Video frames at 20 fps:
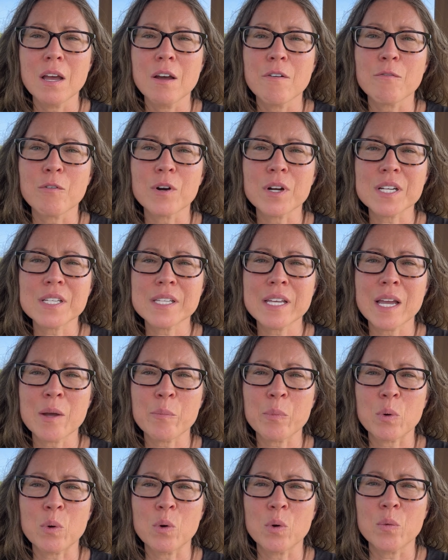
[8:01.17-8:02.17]
For
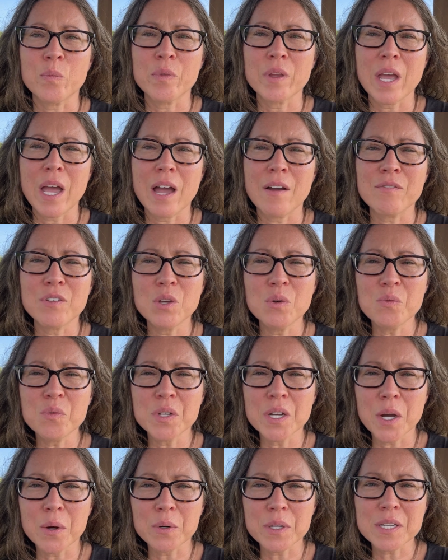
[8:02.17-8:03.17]
example, have you
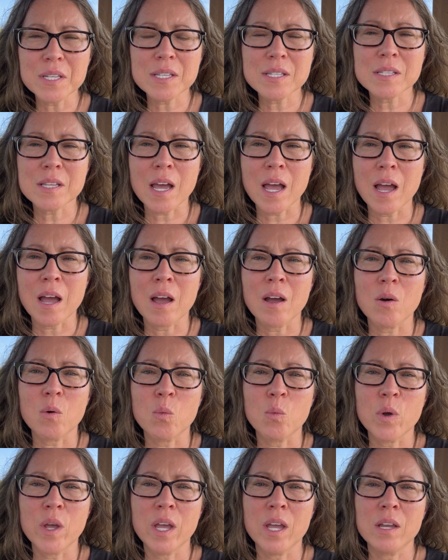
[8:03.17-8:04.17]
noticed that
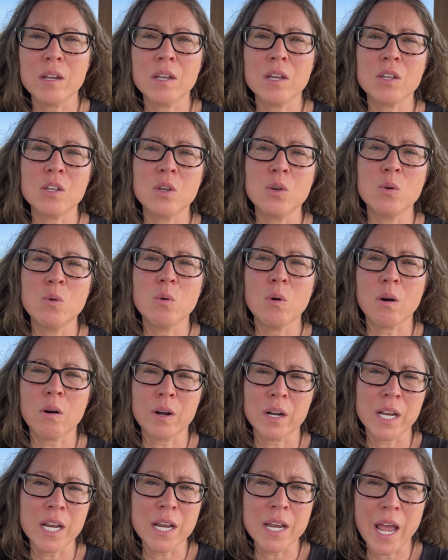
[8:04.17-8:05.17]
when you are
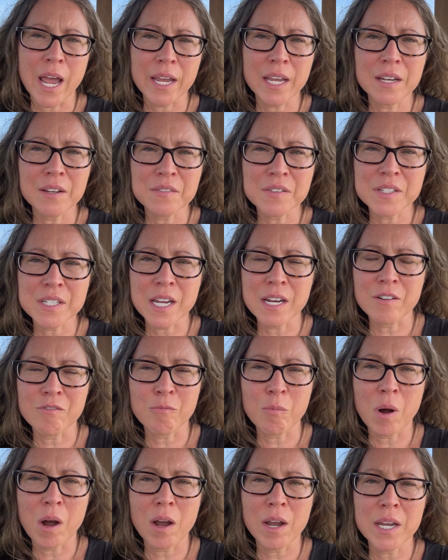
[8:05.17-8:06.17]
in a negative state of
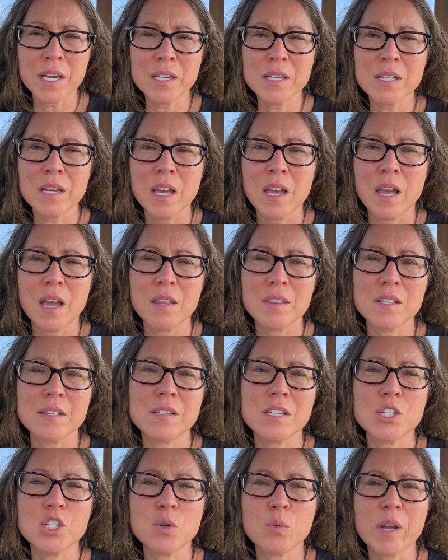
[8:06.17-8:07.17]
mind, the
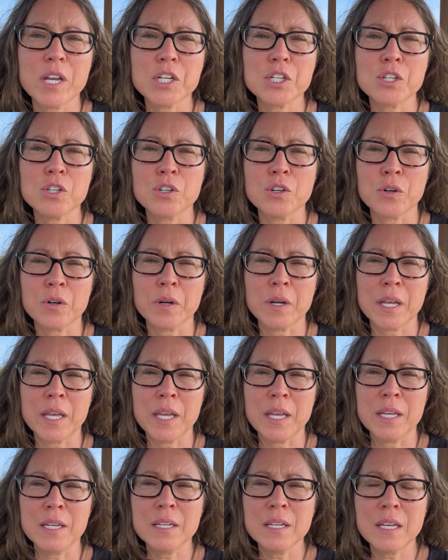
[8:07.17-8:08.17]
situation you're
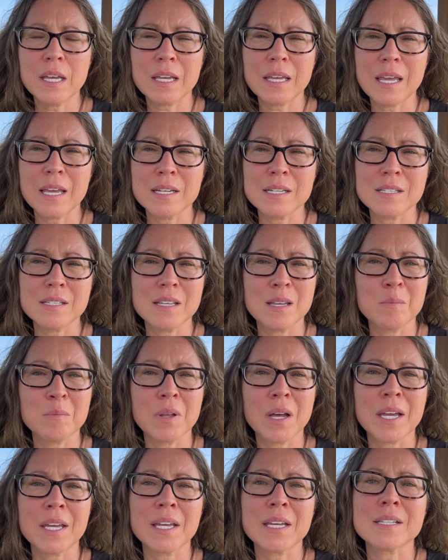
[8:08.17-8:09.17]
in can seem
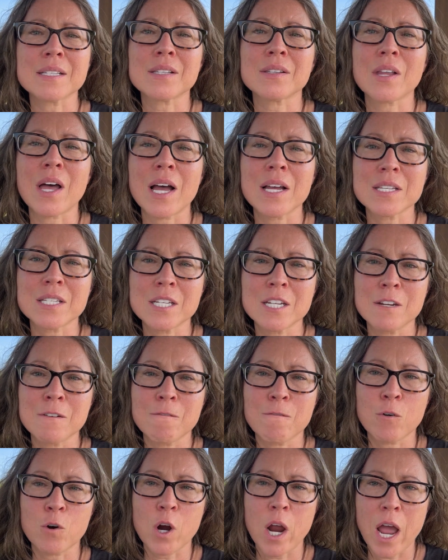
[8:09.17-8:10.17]
like it's lasting
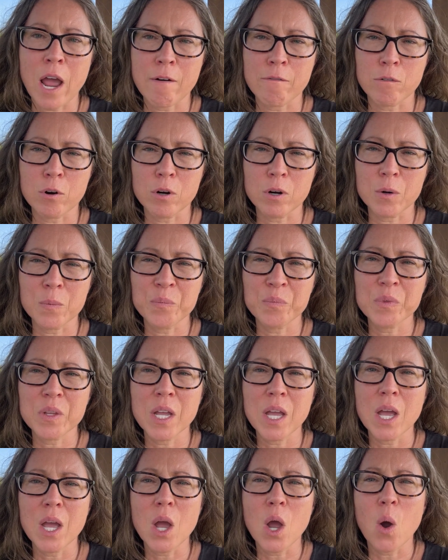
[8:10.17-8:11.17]
forever?
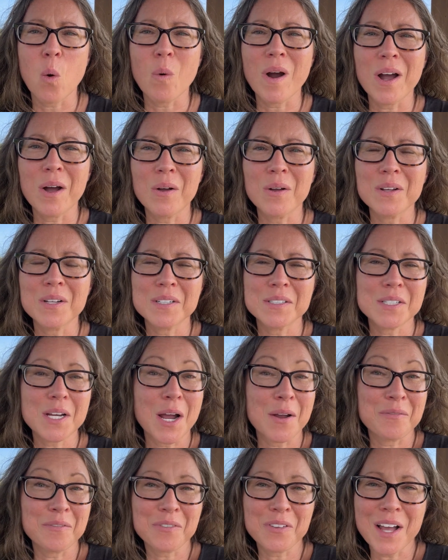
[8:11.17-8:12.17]
Well,
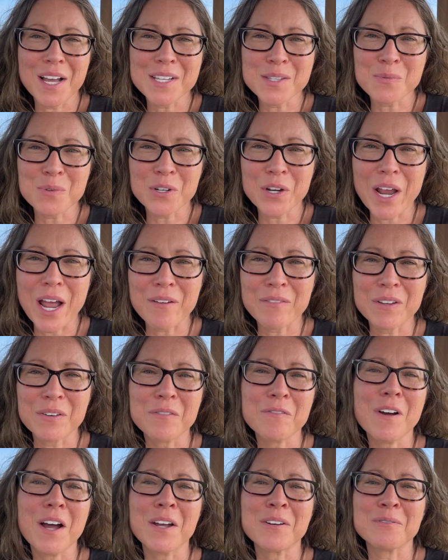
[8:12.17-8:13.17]
time flies when you're having
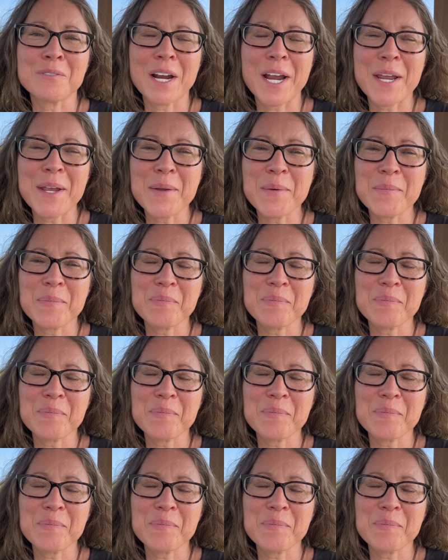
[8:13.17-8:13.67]
fun, right?